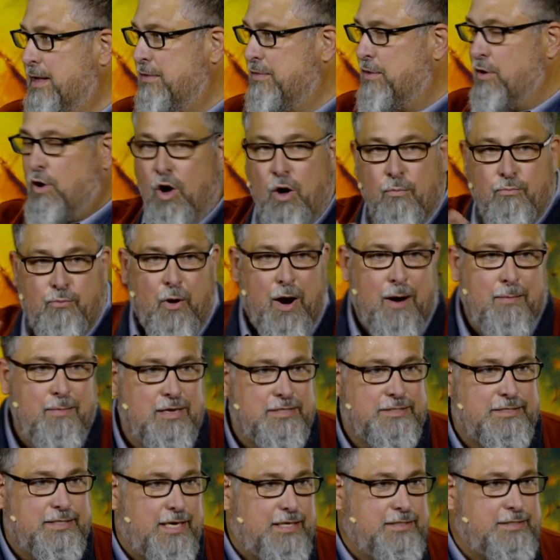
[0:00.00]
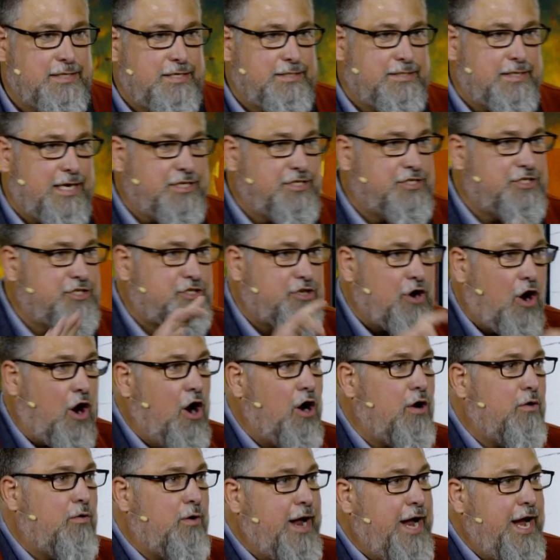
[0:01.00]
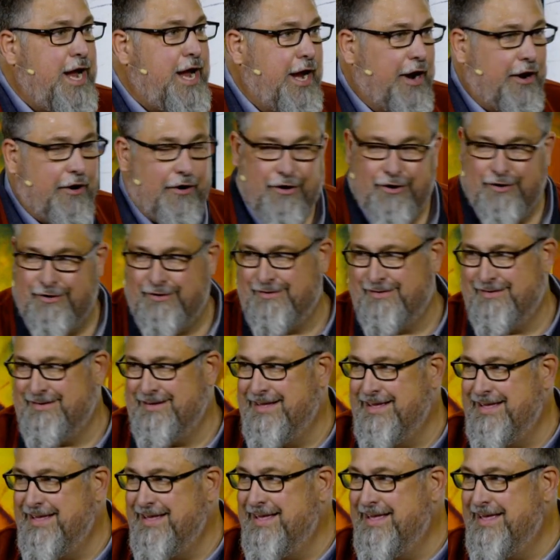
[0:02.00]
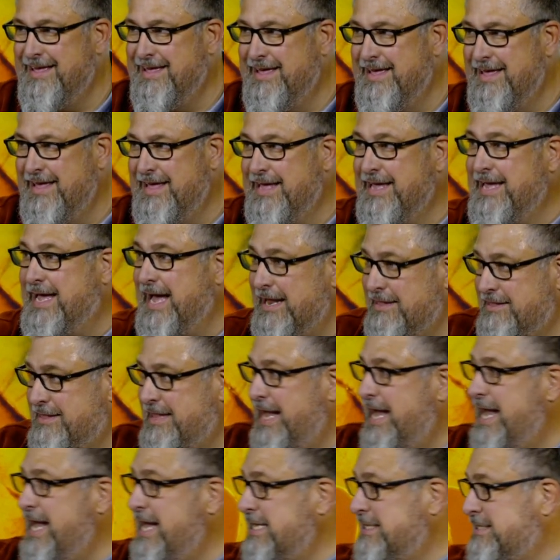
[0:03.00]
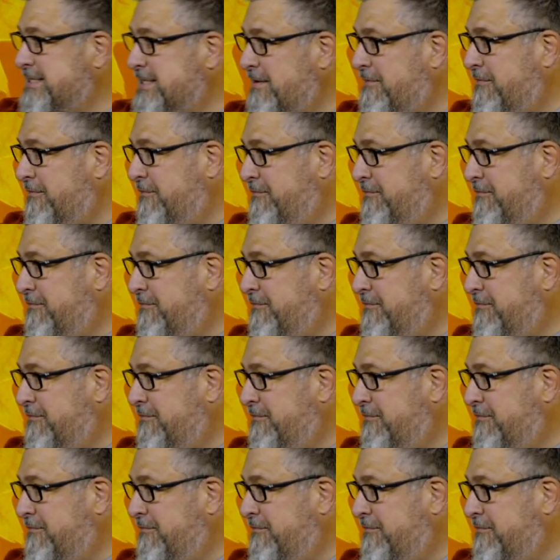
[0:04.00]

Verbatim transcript: The whole premise is He says, Start here. Get these